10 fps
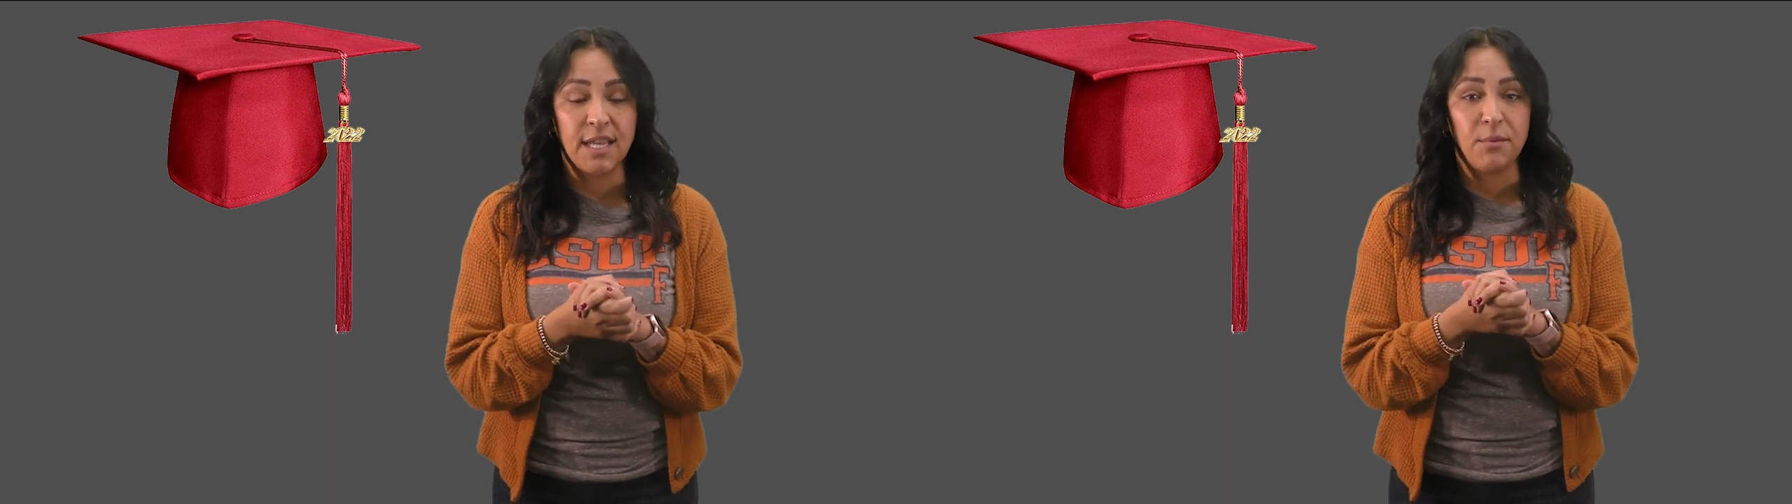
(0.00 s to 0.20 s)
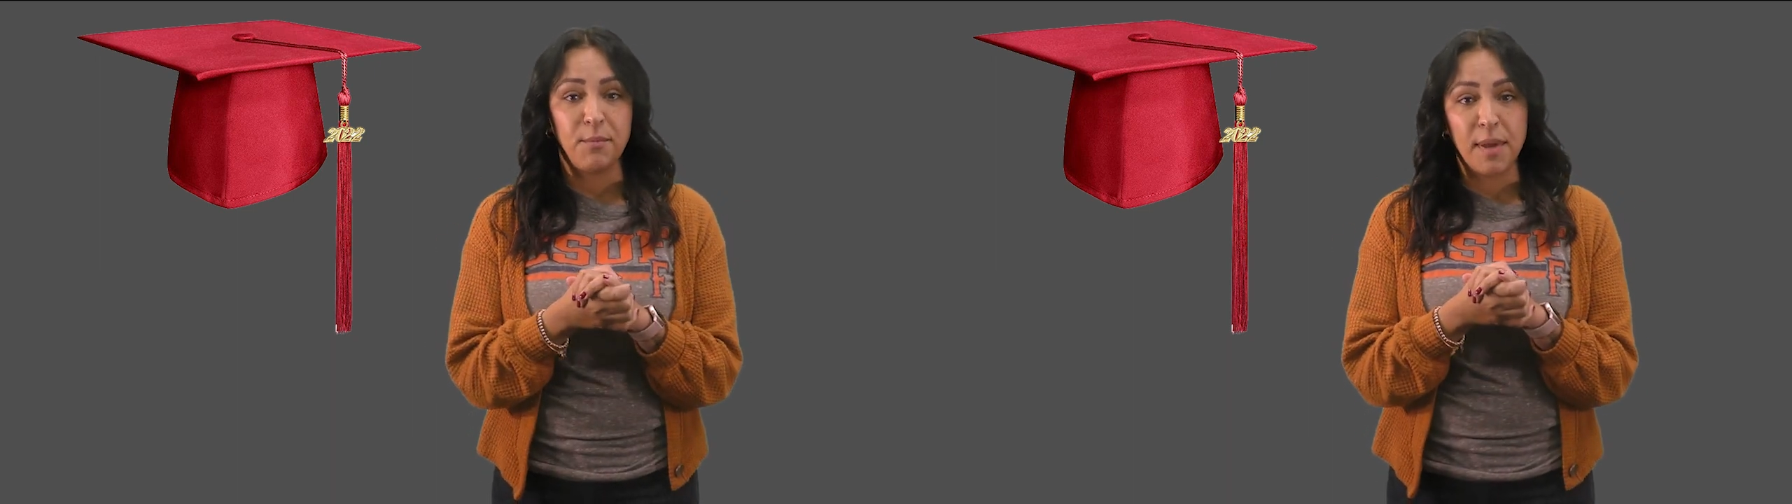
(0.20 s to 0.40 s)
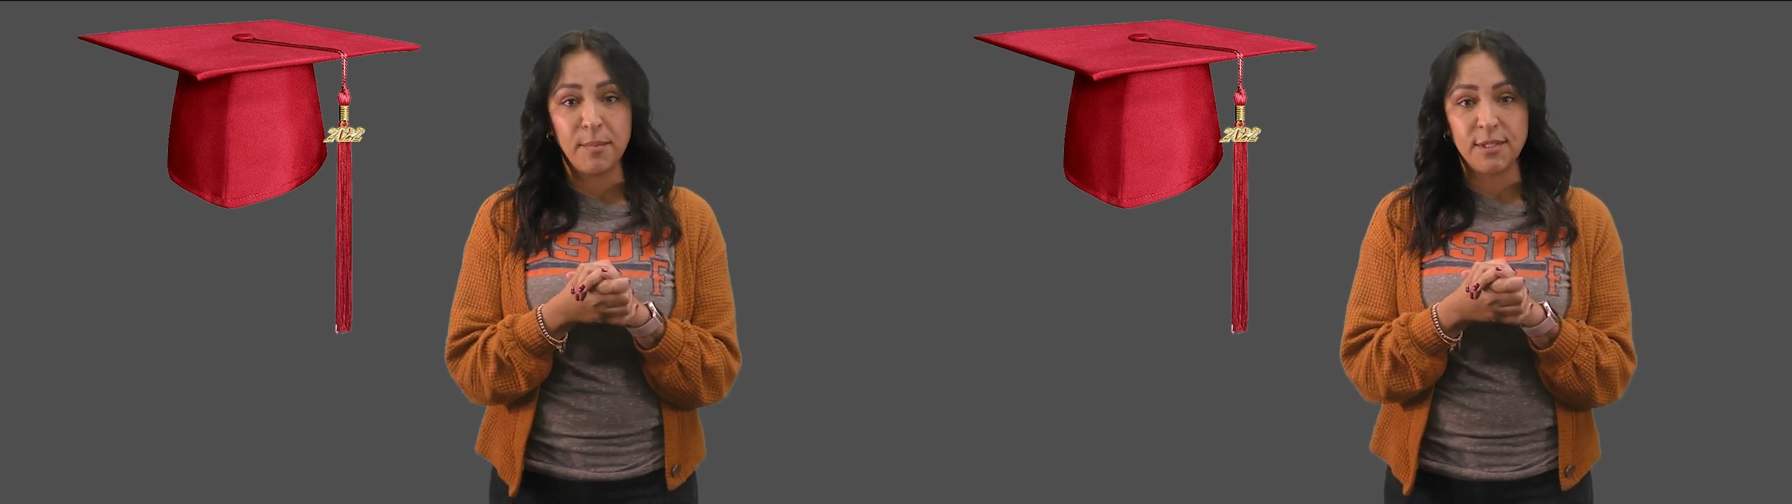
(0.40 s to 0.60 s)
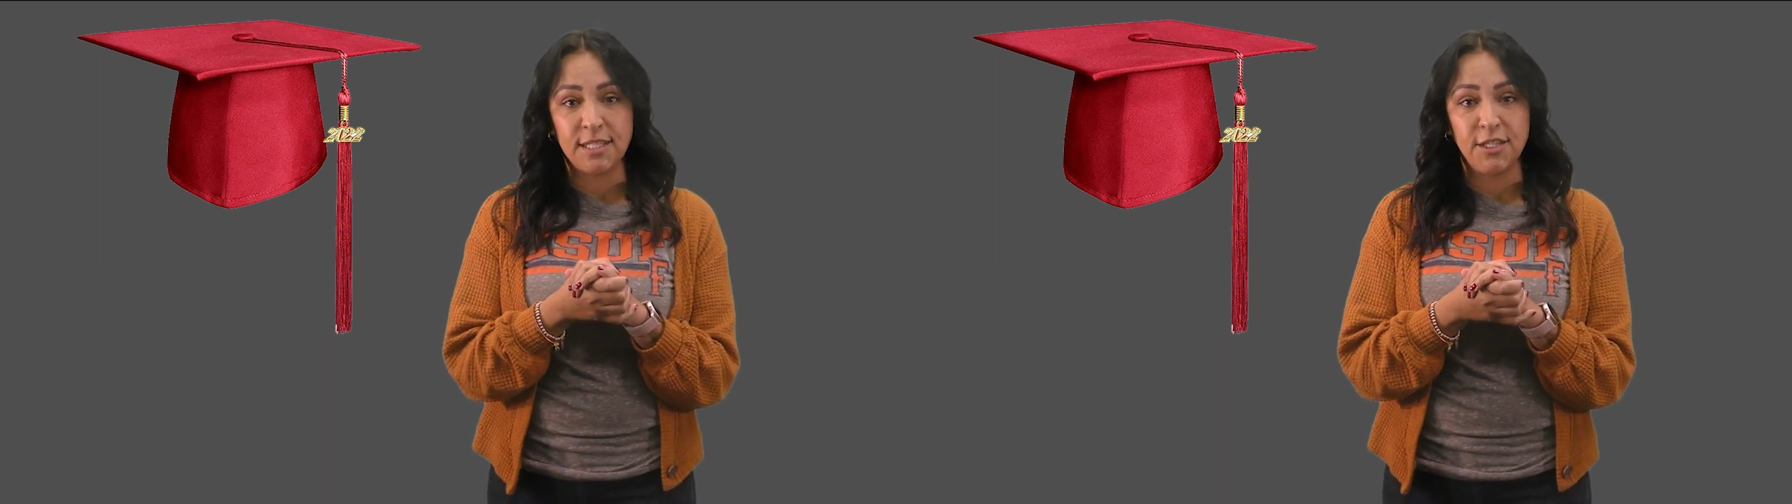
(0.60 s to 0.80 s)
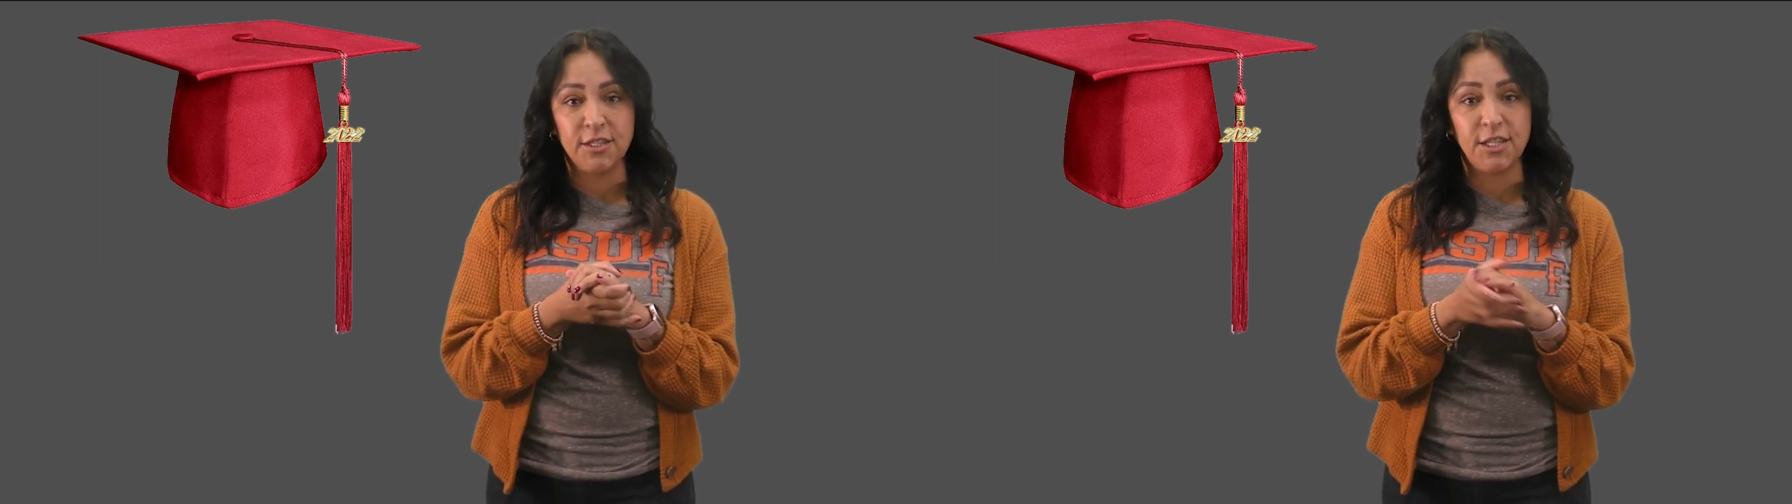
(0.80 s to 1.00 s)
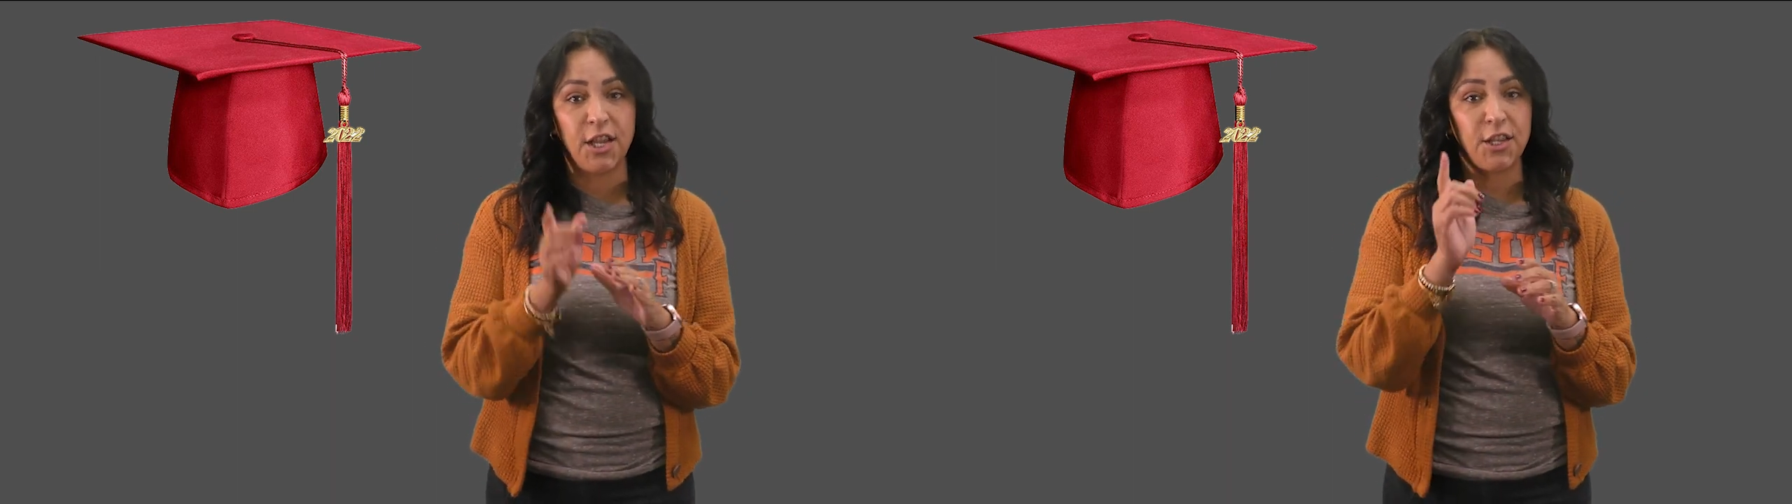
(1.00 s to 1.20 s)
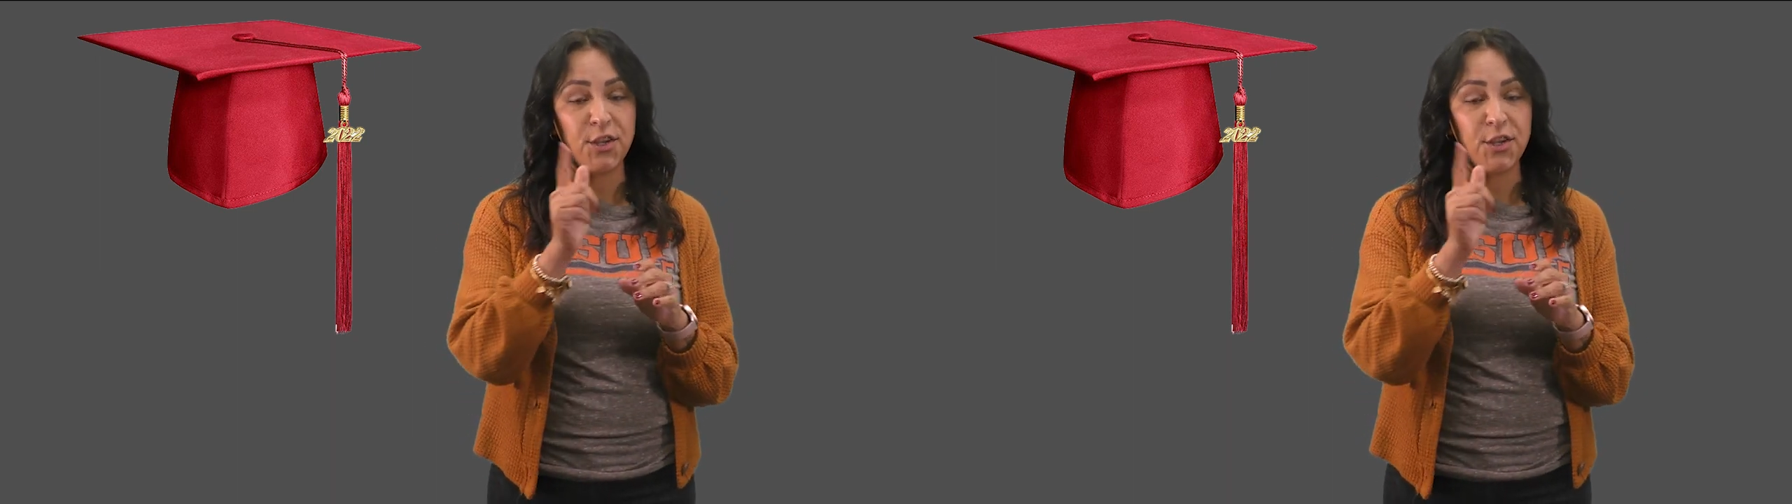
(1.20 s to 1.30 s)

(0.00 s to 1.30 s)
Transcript: And remember seniors,